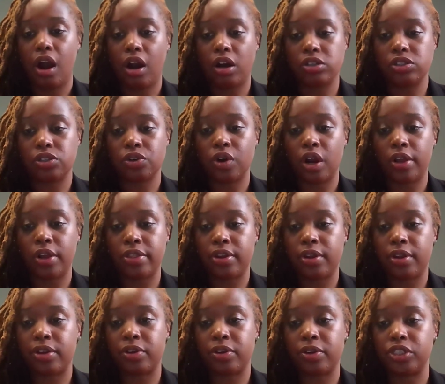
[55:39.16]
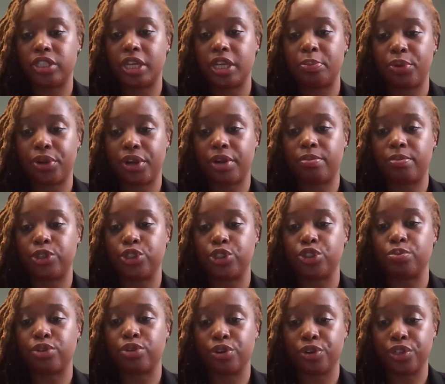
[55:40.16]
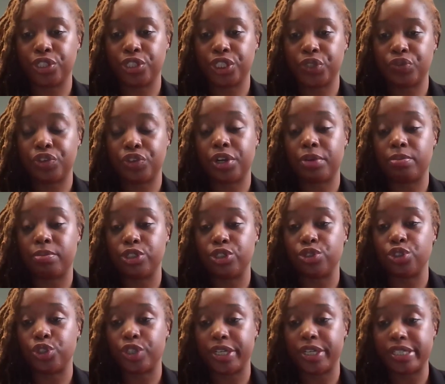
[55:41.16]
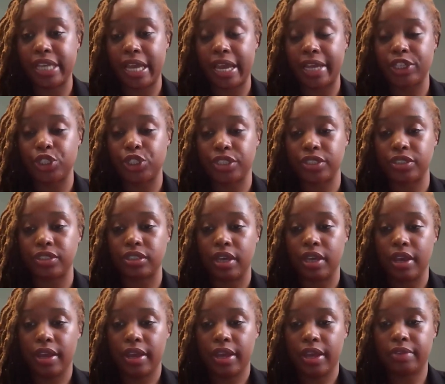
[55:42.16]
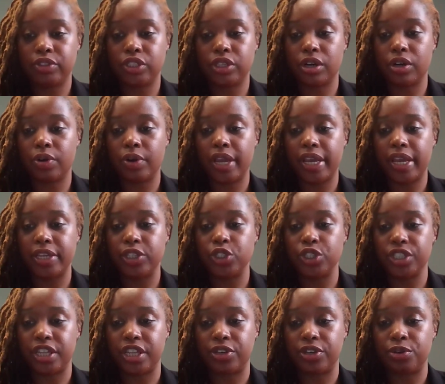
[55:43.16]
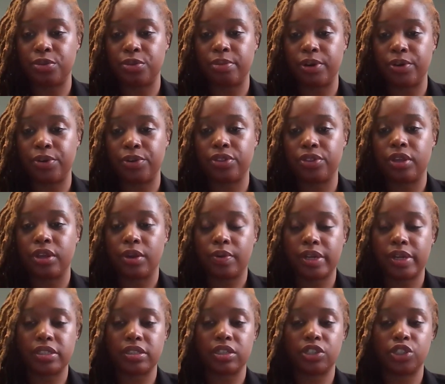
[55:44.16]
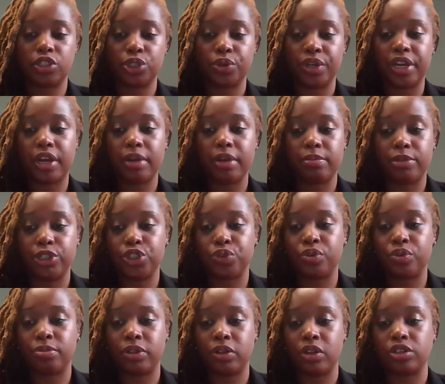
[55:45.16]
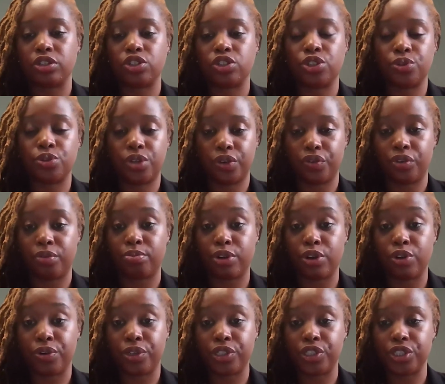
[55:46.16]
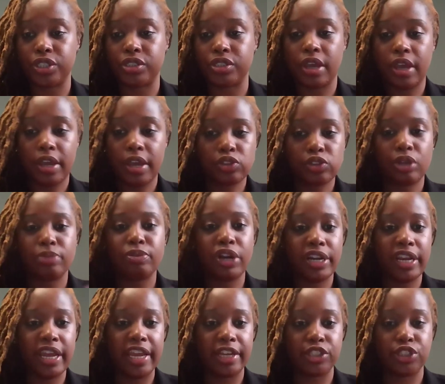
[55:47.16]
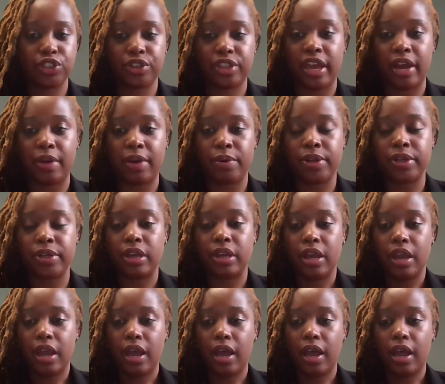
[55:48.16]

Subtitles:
Also, are there separate commercial brokerages for commercial transactions? If so, agents that do both residential and commercial will belong to two different brokerages. So I'm going to answer that one.